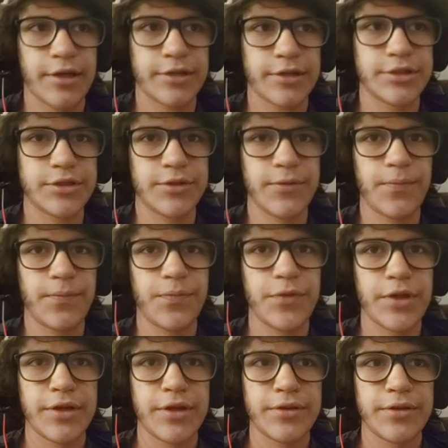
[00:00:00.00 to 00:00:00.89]
so
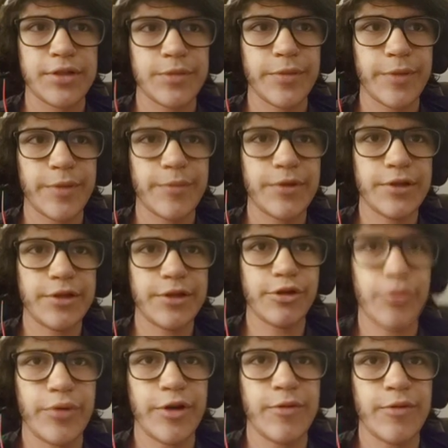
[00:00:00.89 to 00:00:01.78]
this might be a little
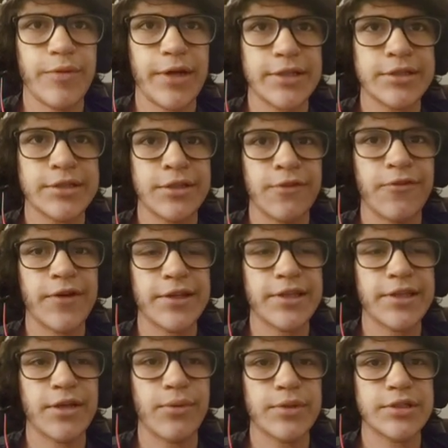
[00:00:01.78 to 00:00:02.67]
bit weird because of the
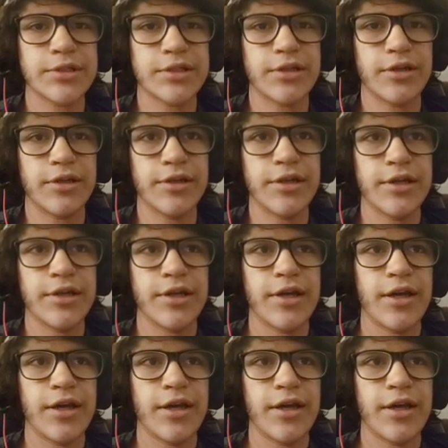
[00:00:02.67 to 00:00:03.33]
fact that, what's it called?